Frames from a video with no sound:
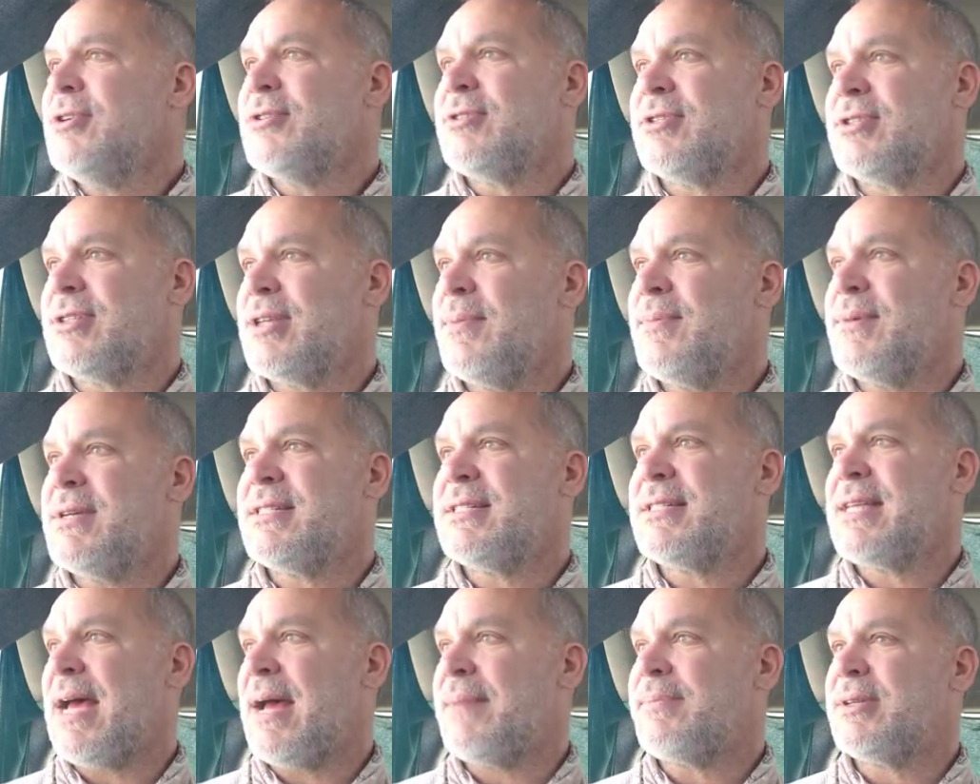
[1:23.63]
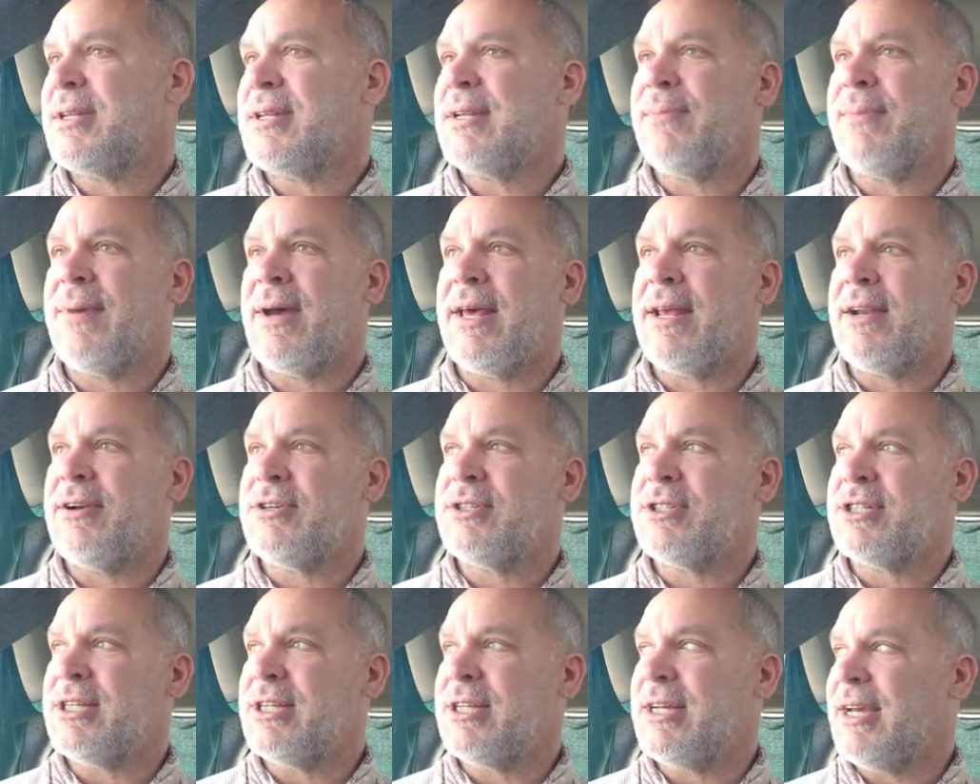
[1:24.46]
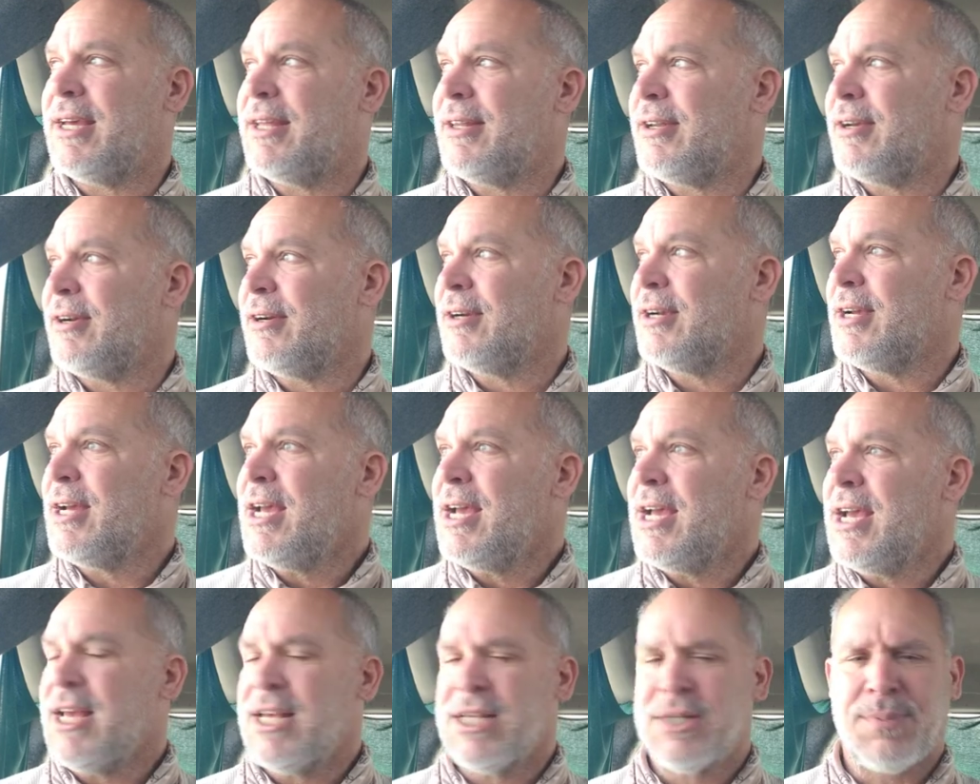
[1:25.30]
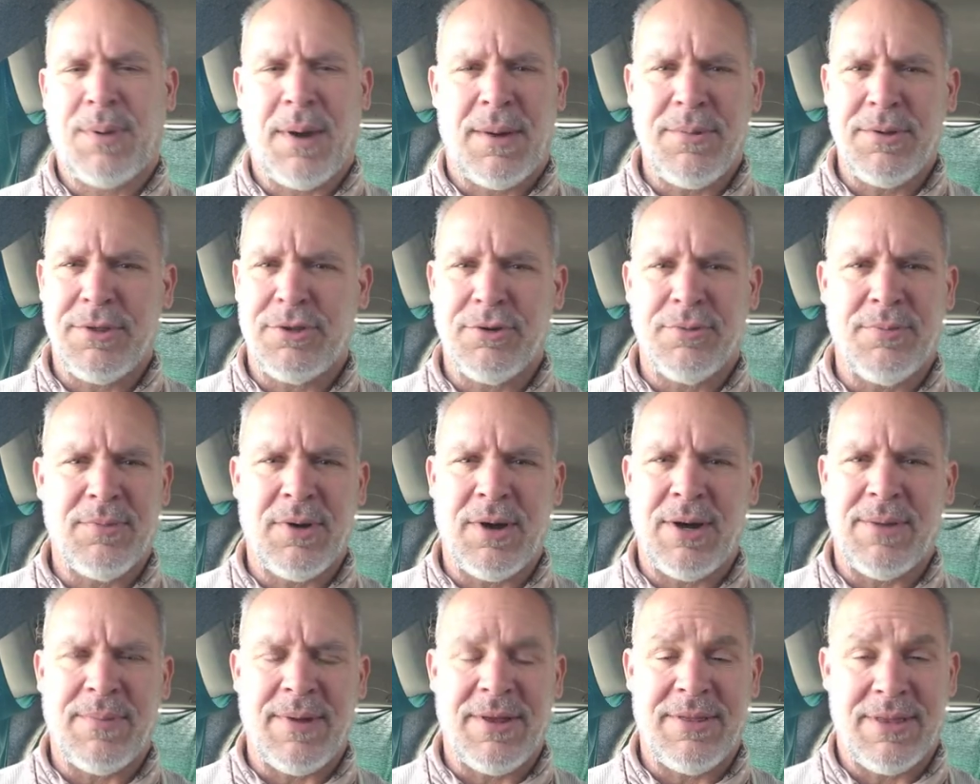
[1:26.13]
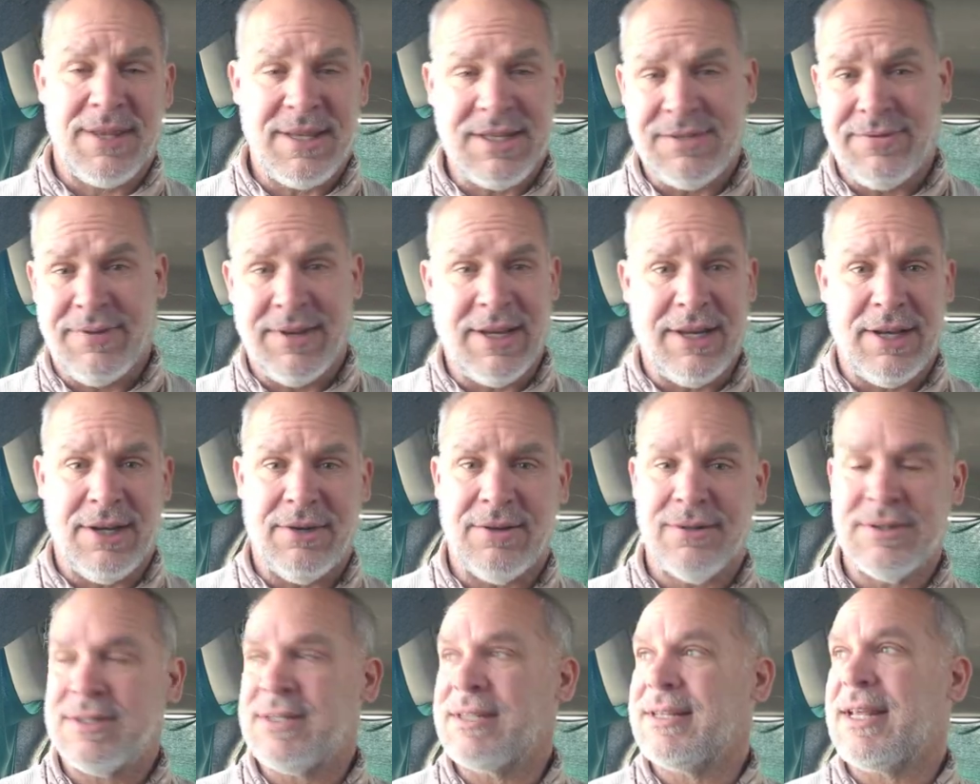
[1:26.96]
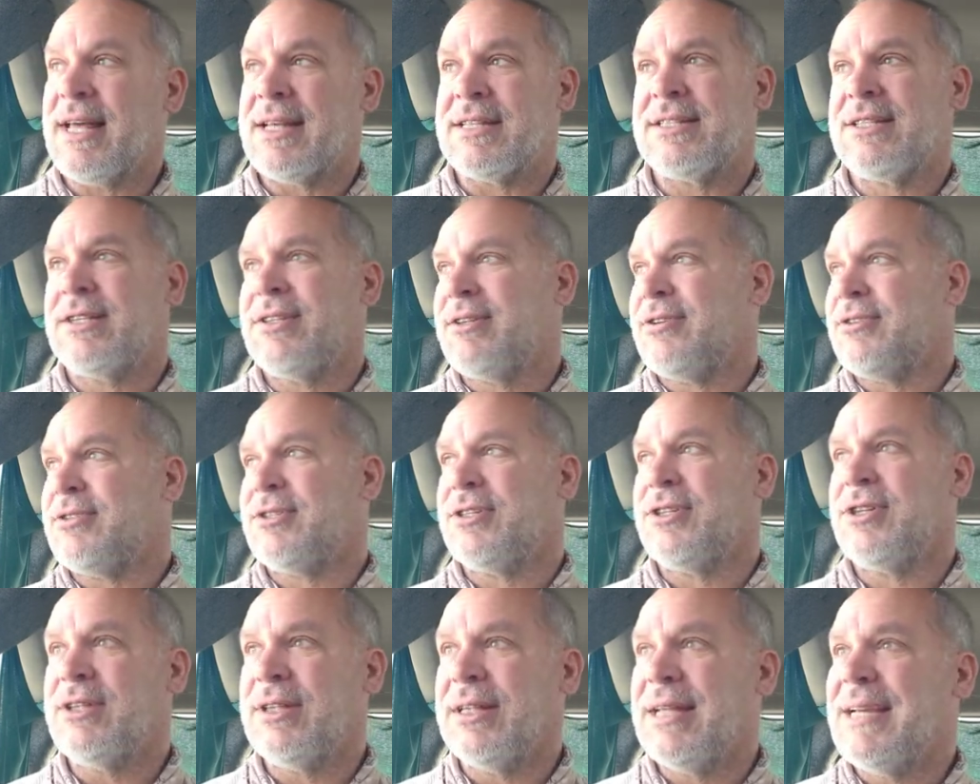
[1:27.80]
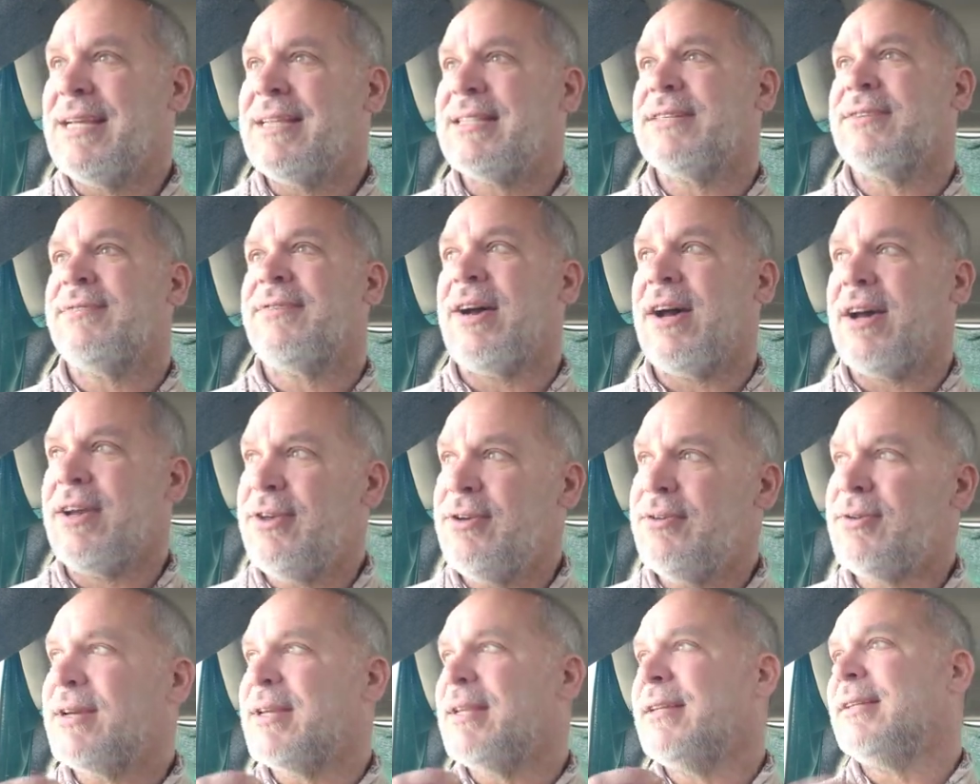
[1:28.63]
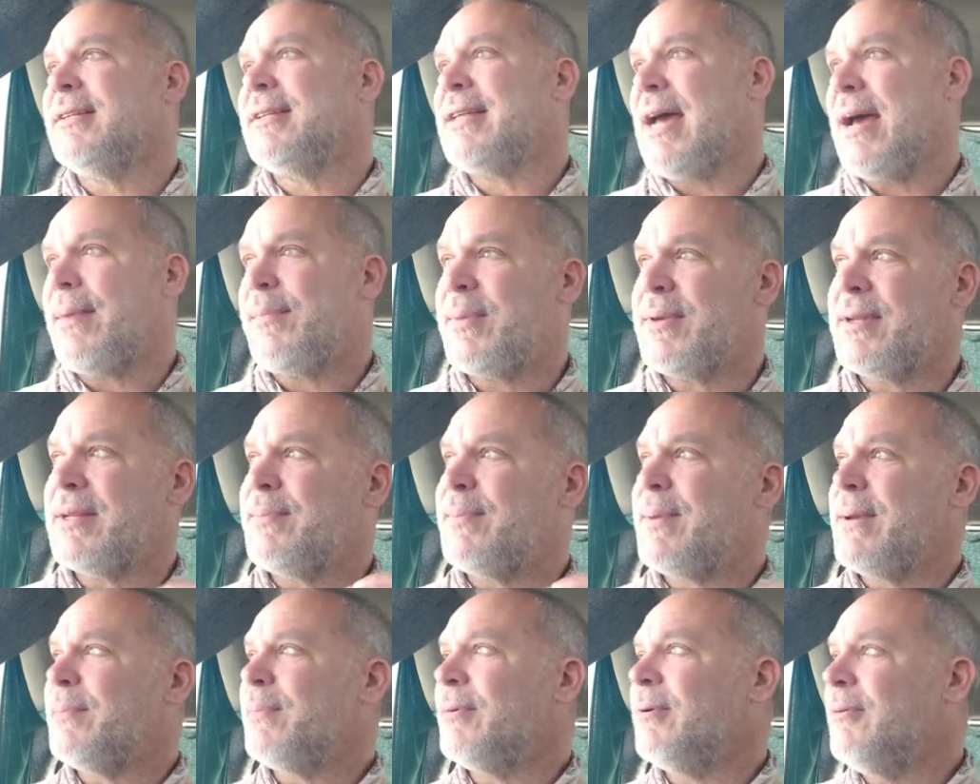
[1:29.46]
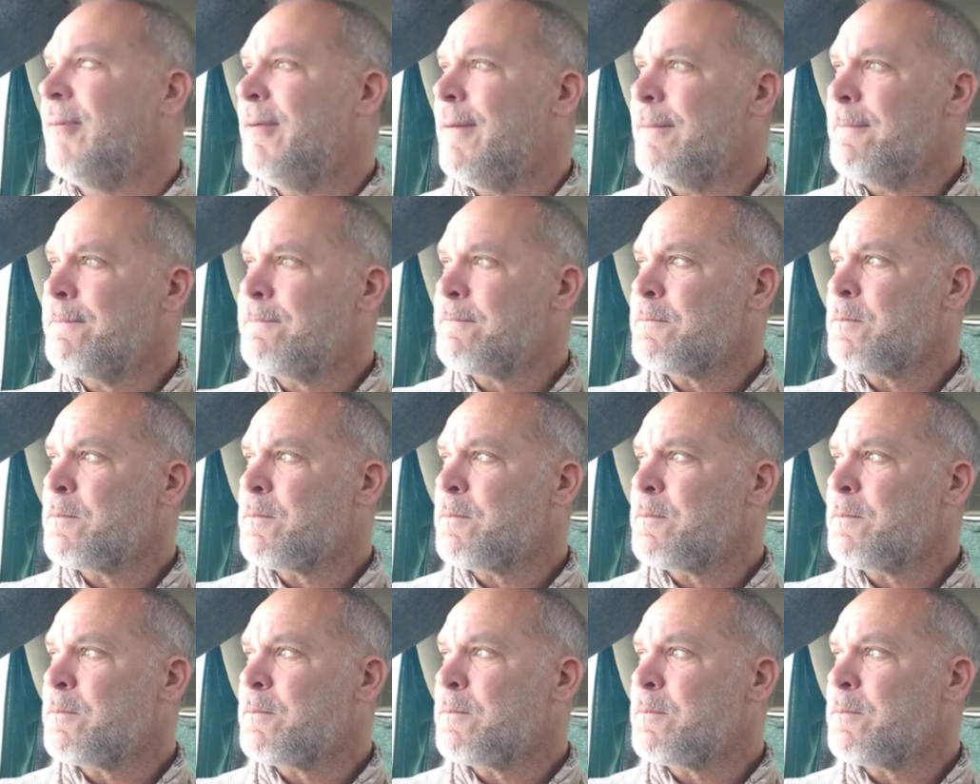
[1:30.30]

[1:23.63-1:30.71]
So somebody's tapped into my energy, and it's probably through one of these videos. There's links of how you can tap into people.